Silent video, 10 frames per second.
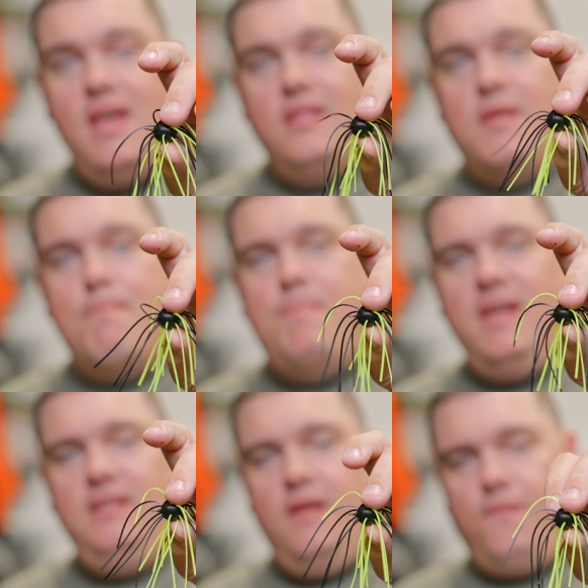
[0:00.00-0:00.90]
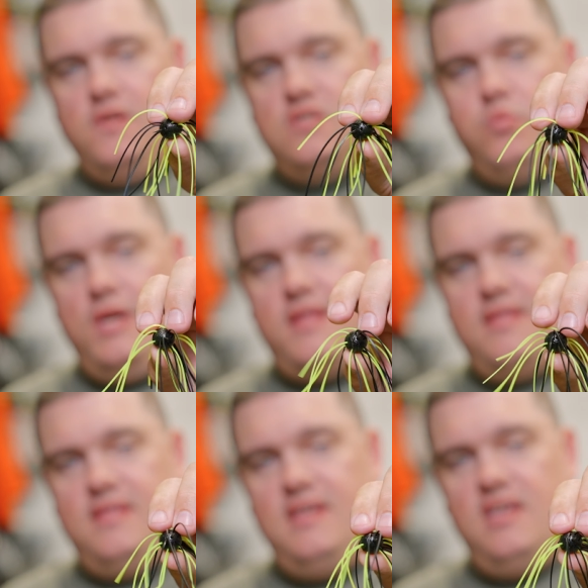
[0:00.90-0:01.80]
The big difference with
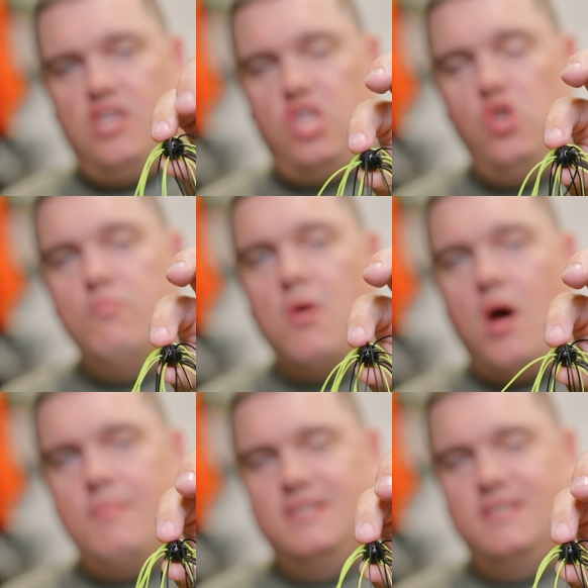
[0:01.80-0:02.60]
the Q-Bomb